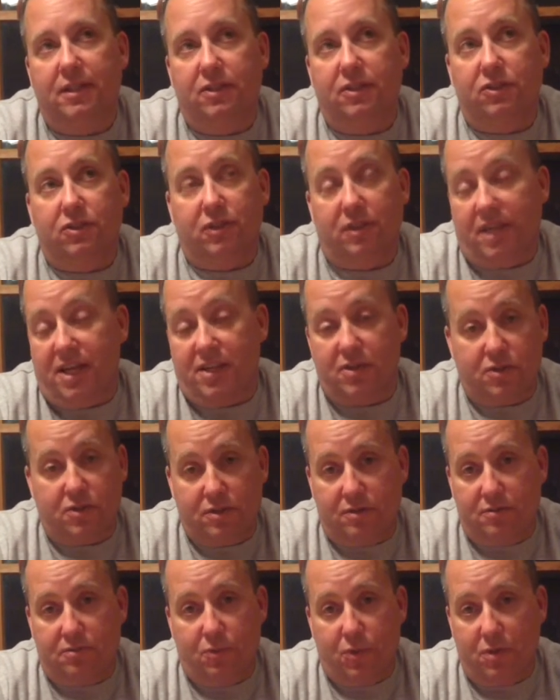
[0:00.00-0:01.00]
So
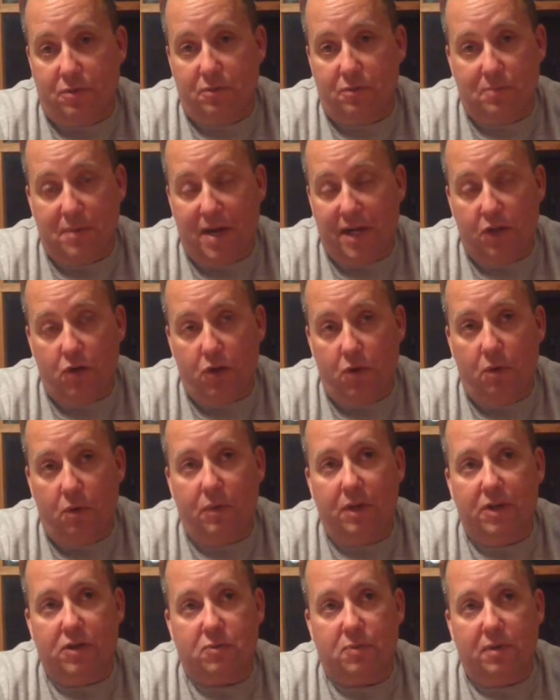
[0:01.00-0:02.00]
that's what my goal
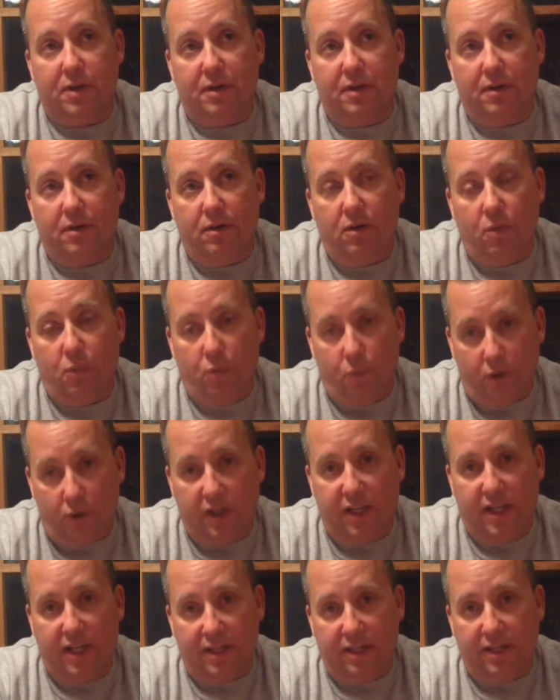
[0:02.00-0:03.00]
was. But
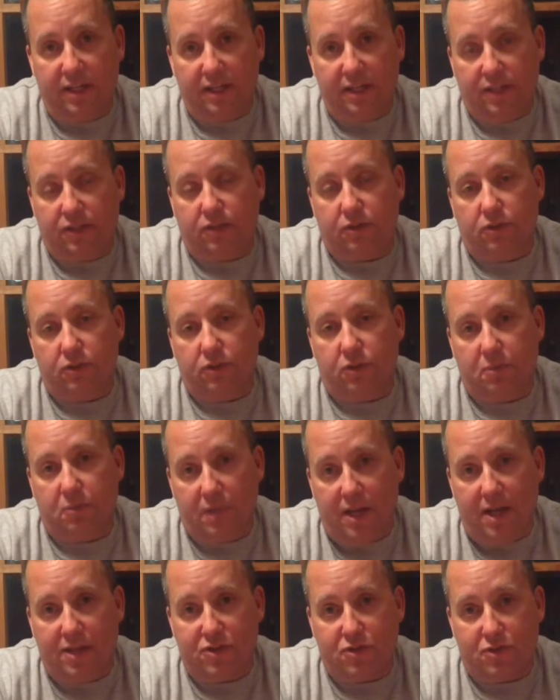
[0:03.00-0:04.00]
working in the electrical
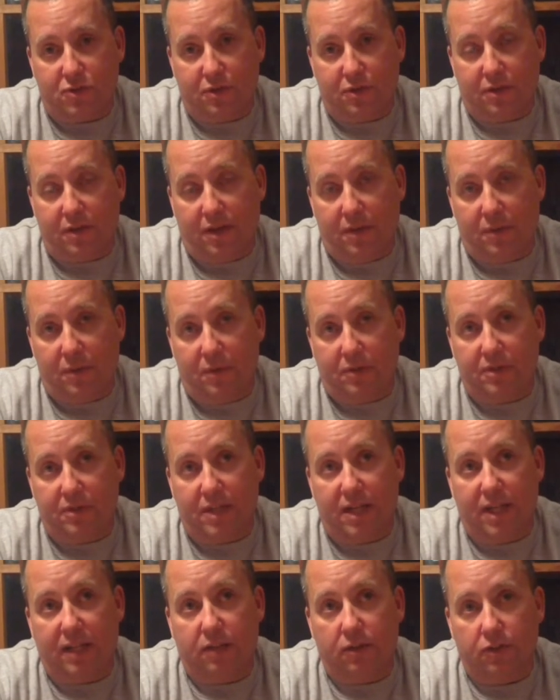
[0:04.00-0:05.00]
supply store that I worked
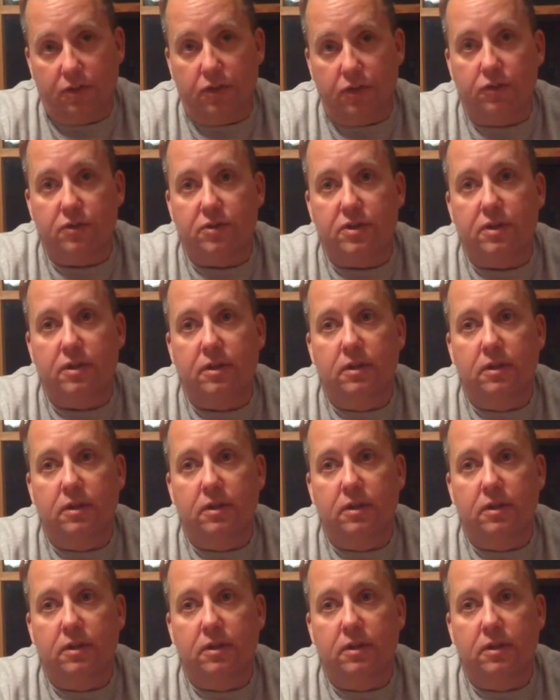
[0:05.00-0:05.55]
in, I learned